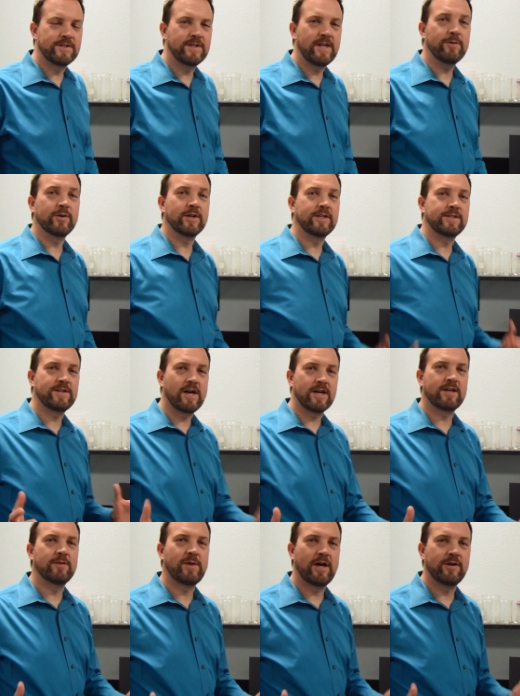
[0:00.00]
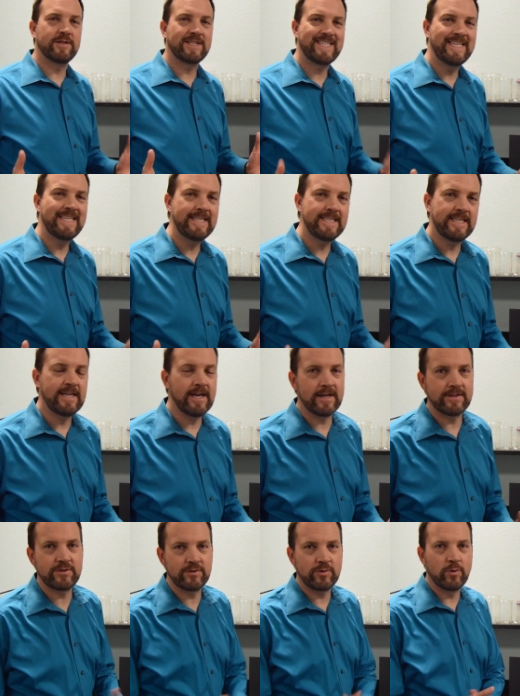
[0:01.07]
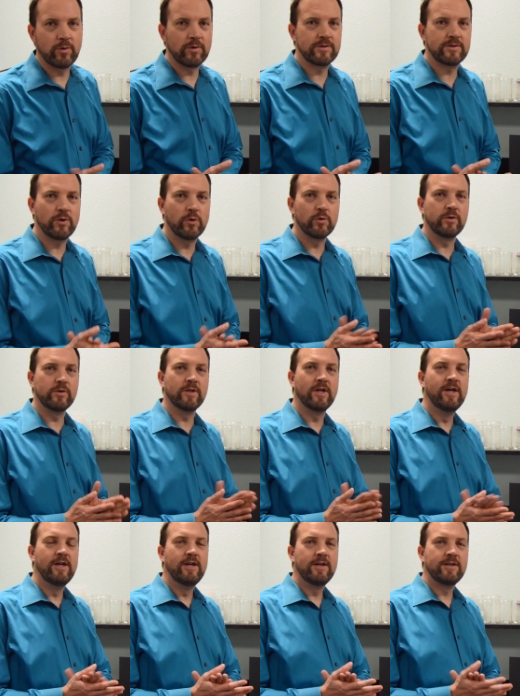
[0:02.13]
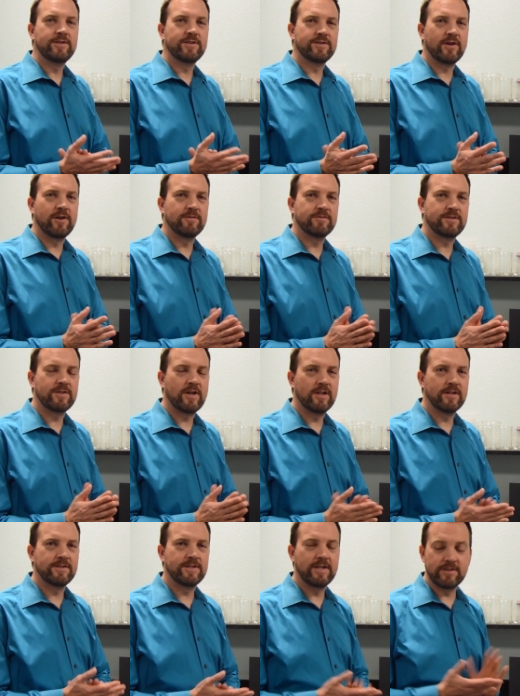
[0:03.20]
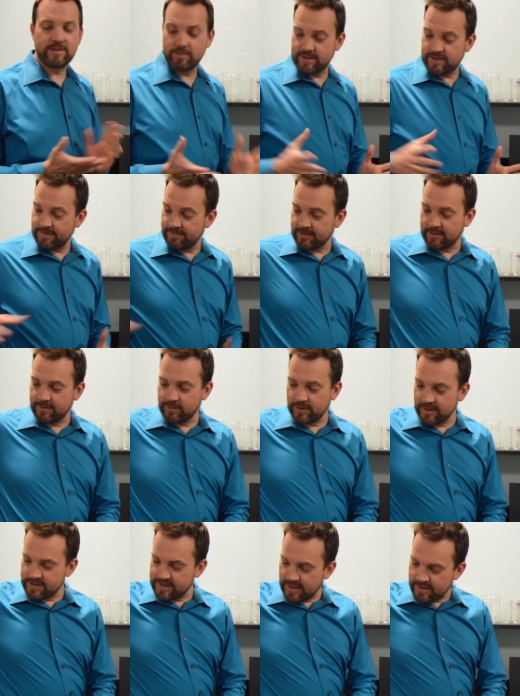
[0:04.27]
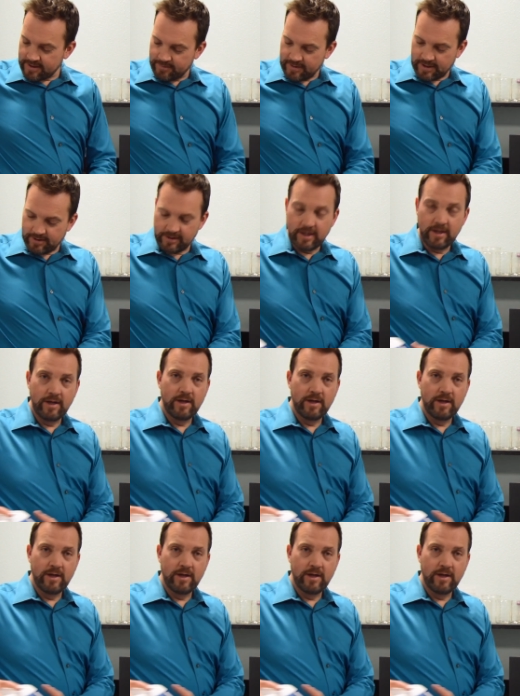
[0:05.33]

Today we're going to talk about TDS, or Total Dissolved Solids. Now specifically, we're going to talk about